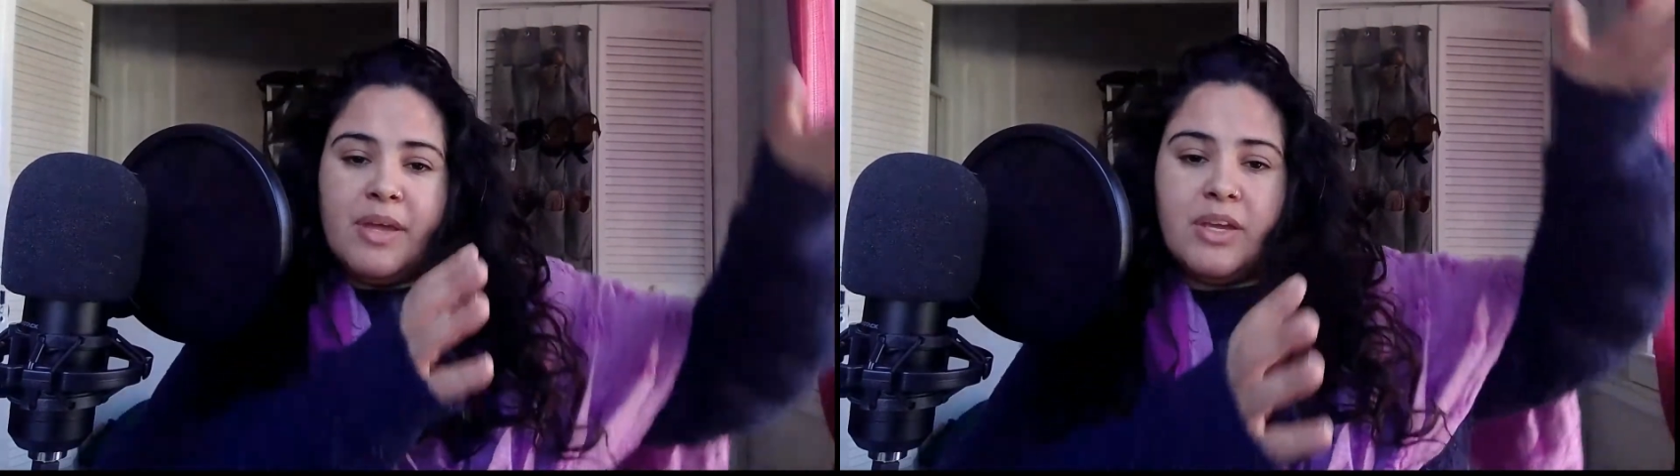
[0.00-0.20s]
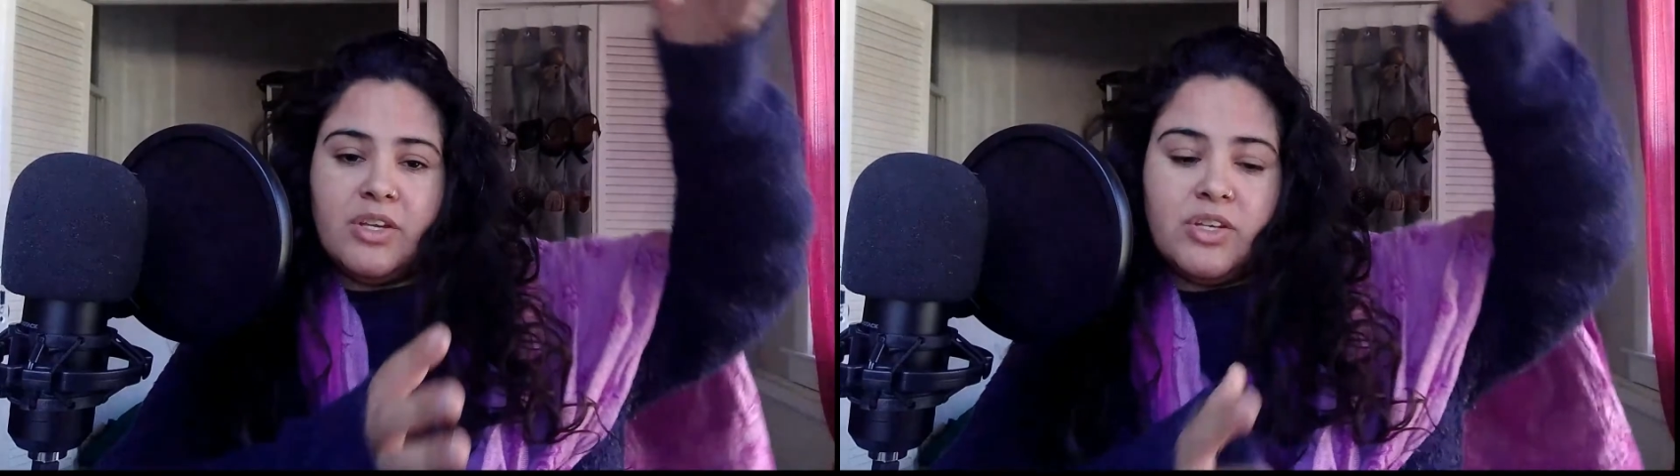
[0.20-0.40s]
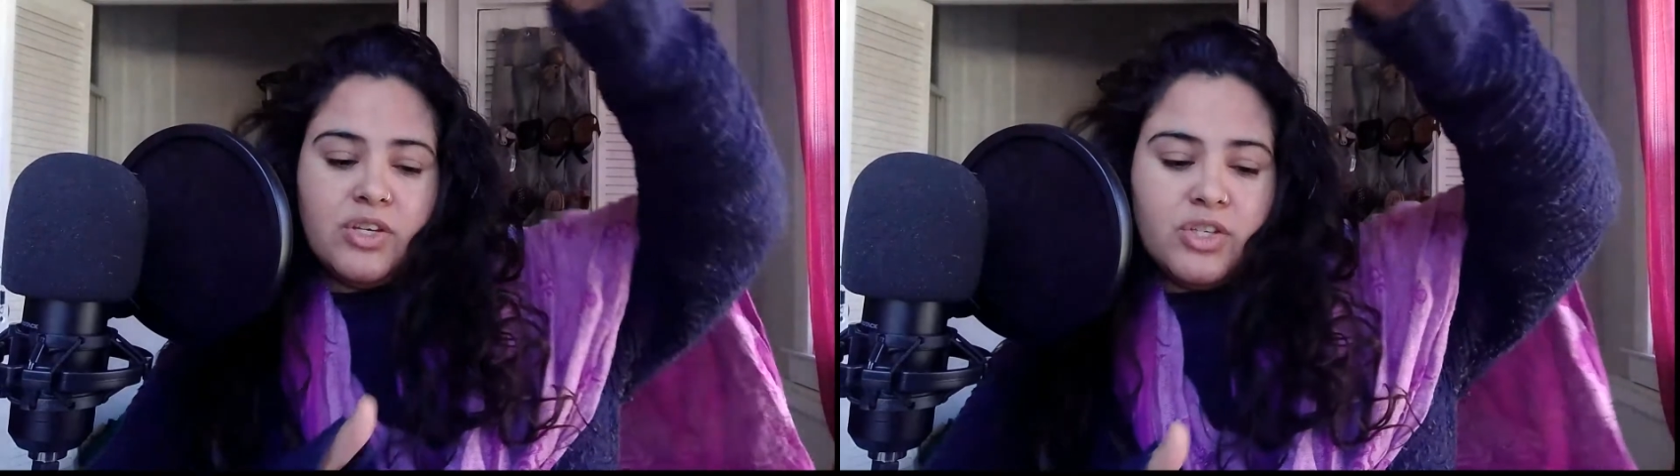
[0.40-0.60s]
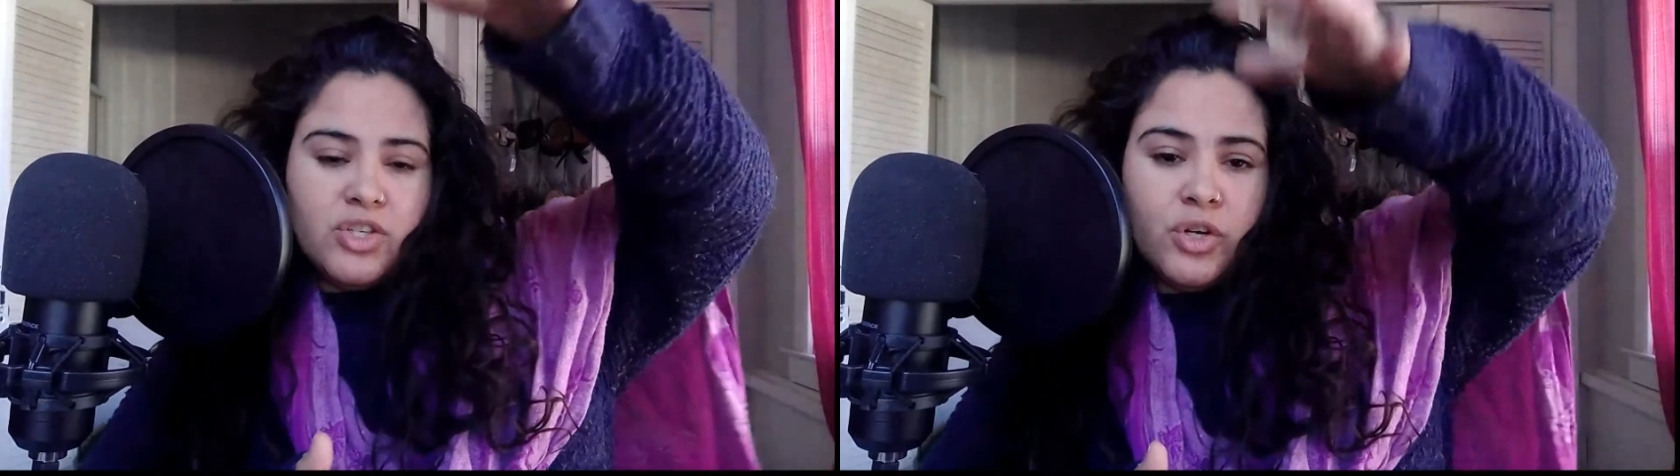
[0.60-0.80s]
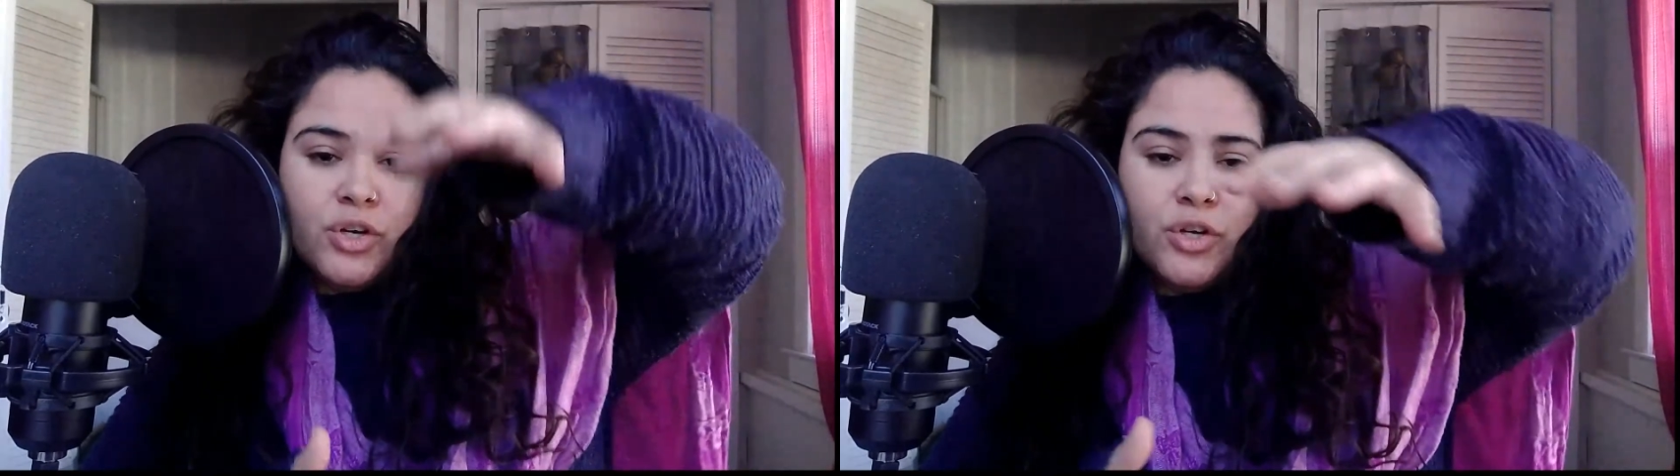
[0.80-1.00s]
being
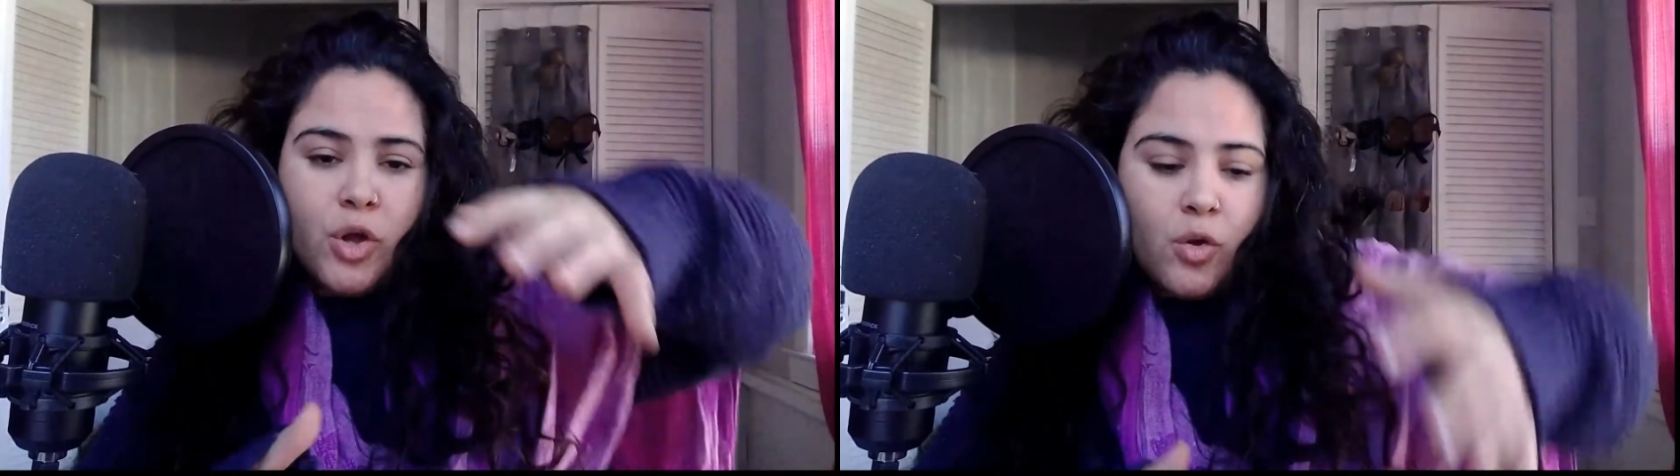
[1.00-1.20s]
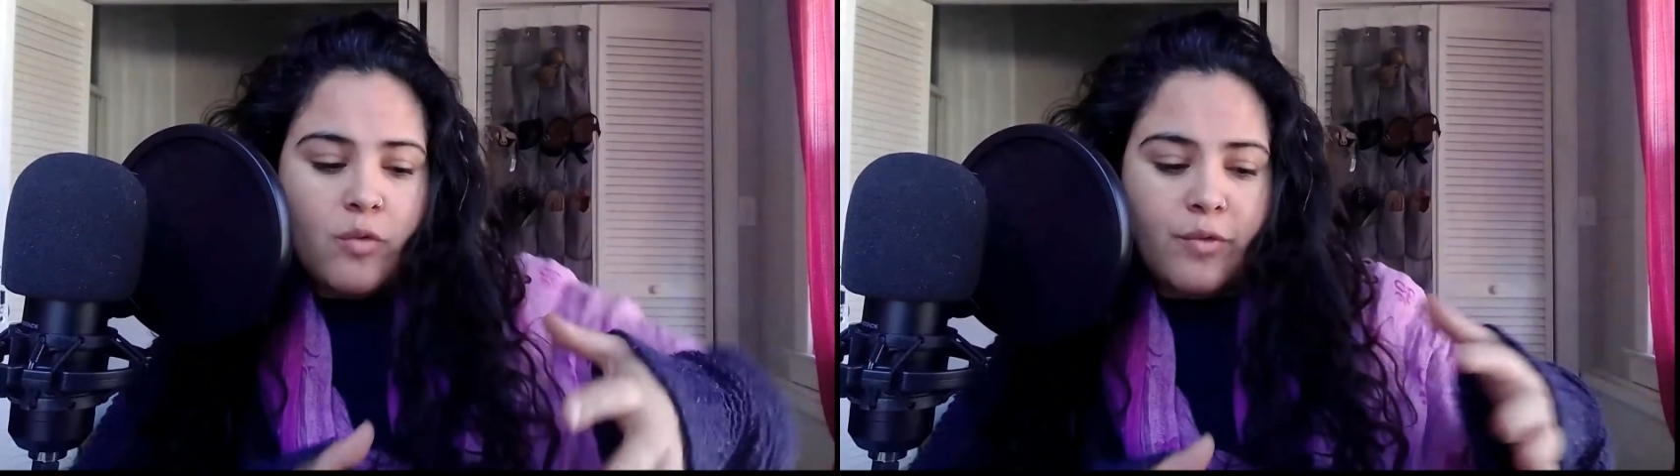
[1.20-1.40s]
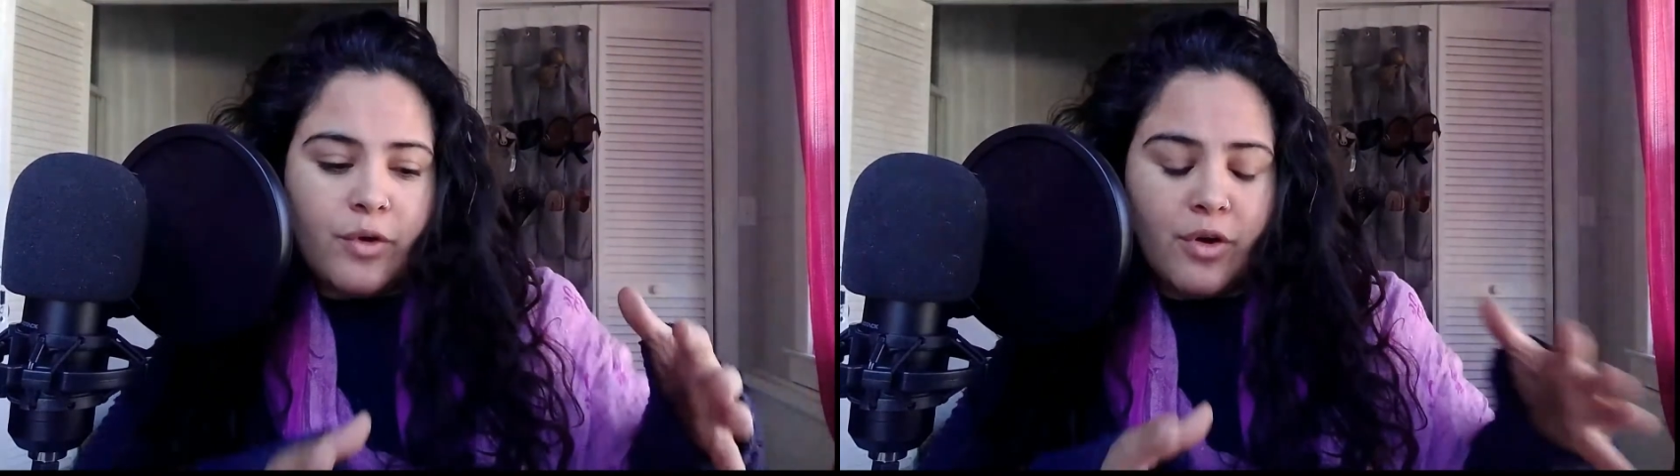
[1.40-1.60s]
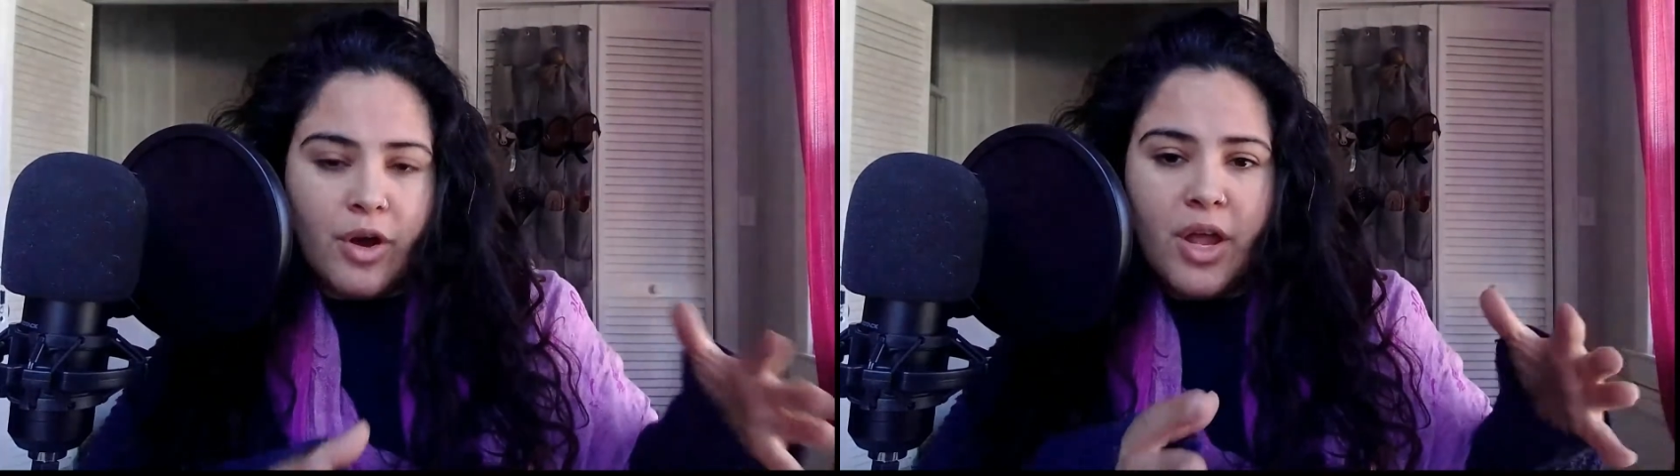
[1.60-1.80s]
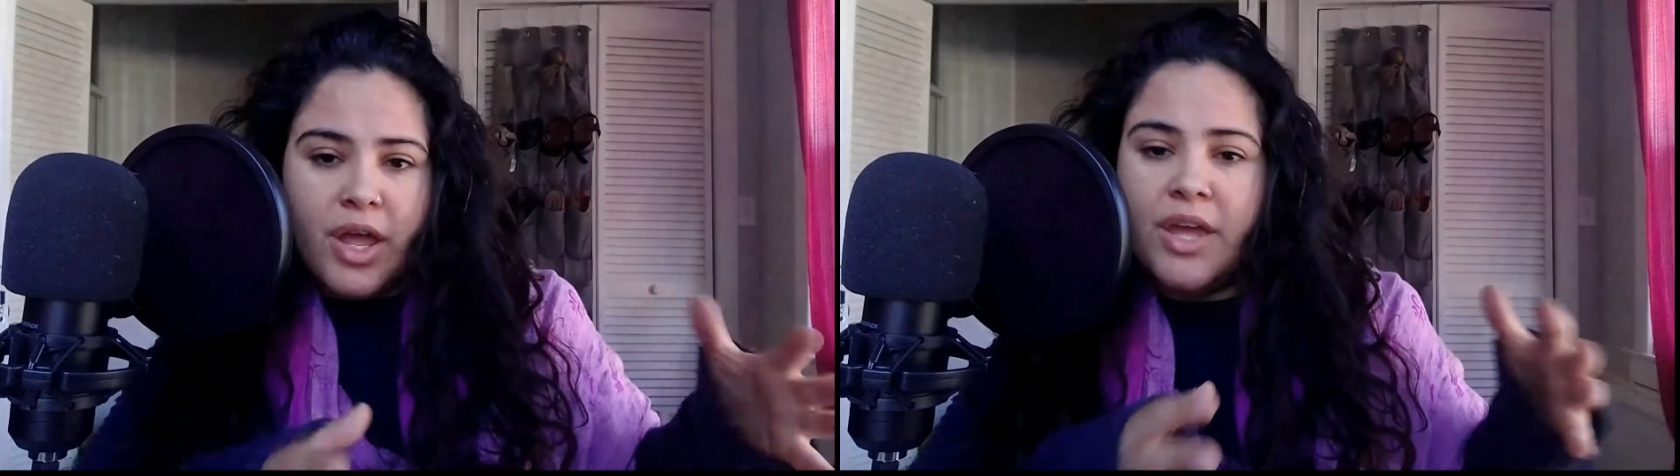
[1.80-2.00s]
turned over